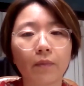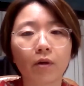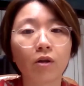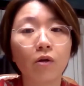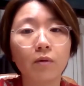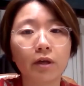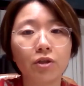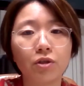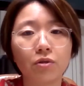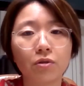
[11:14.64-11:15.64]
global
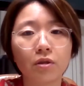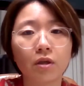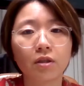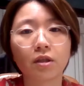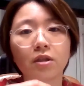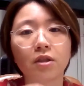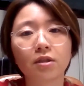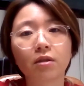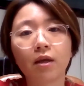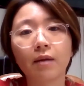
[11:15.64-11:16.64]
issues such
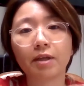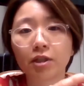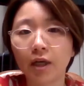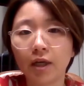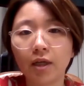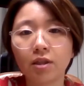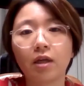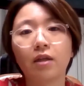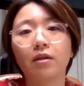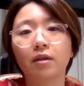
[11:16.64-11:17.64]
as climate change
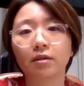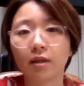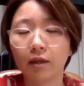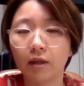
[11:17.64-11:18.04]
and things like